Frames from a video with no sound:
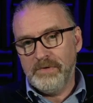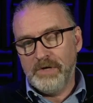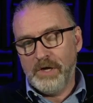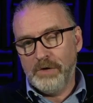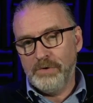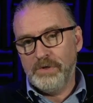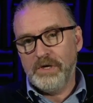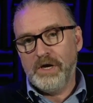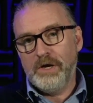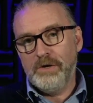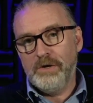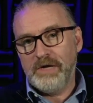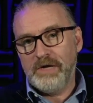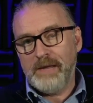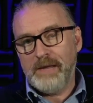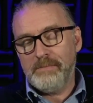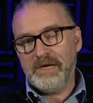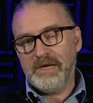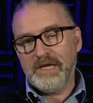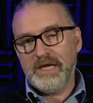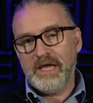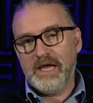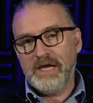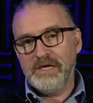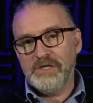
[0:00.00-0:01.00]
no-code
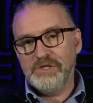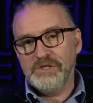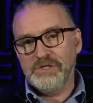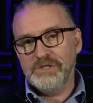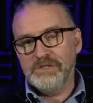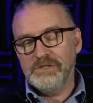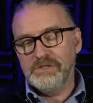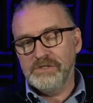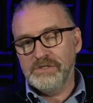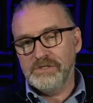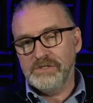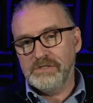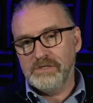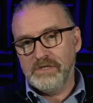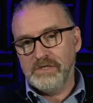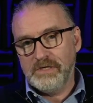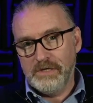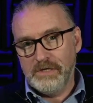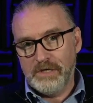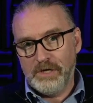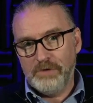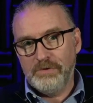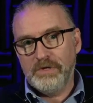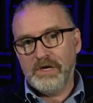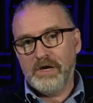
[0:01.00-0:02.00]
applications,
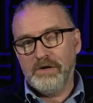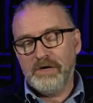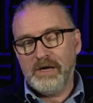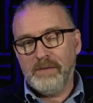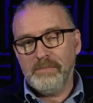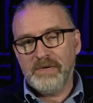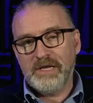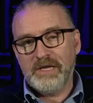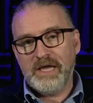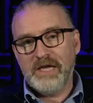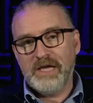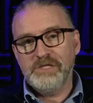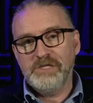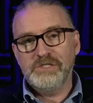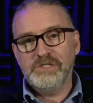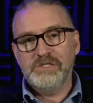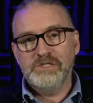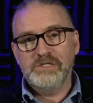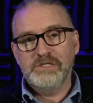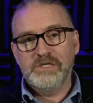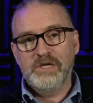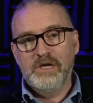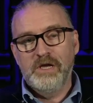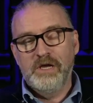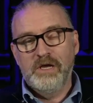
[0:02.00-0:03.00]
low-code
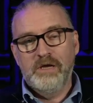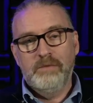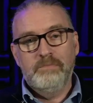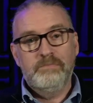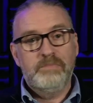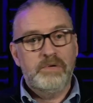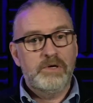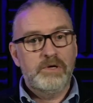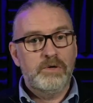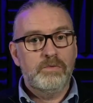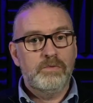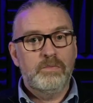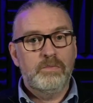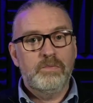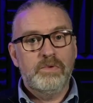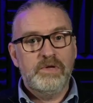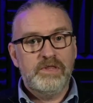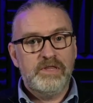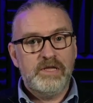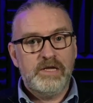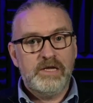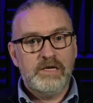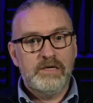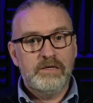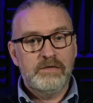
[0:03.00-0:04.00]
applications built
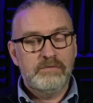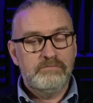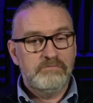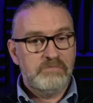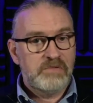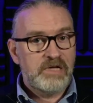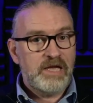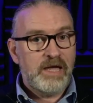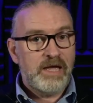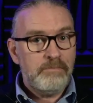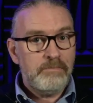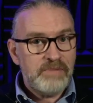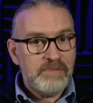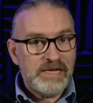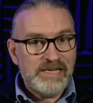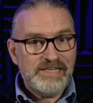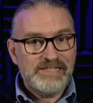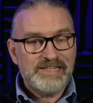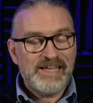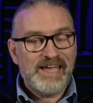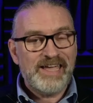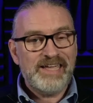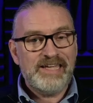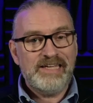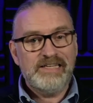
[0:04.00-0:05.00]
within, can be
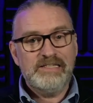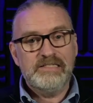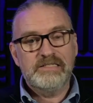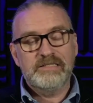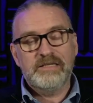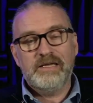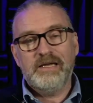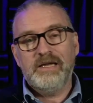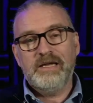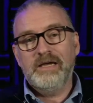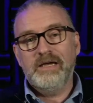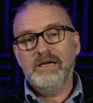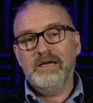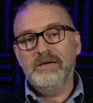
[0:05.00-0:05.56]
days,